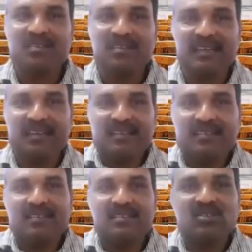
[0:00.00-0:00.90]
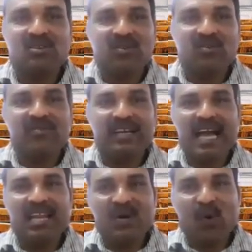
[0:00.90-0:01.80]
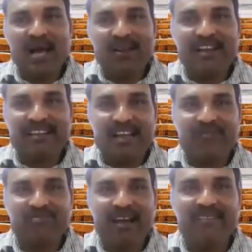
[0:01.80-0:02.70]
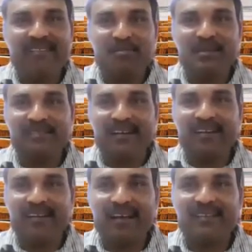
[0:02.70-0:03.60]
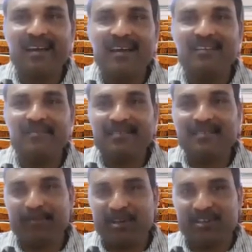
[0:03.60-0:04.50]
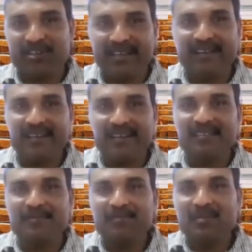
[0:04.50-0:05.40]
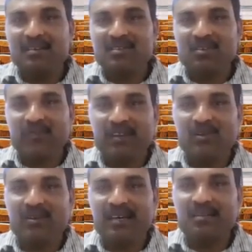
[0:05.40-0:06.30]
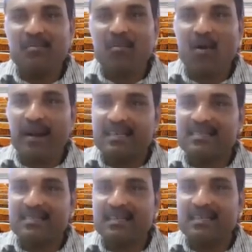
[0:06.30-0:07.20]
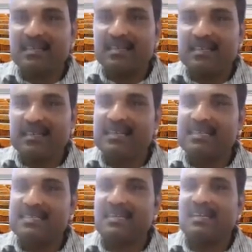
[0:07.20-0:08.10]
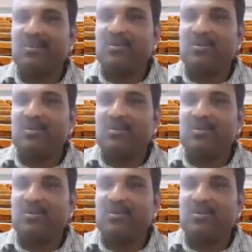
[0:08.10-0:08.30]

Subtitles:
Okay. So we can evaluate left hand limit and right hand limit separately, right? So we know that mod x is equal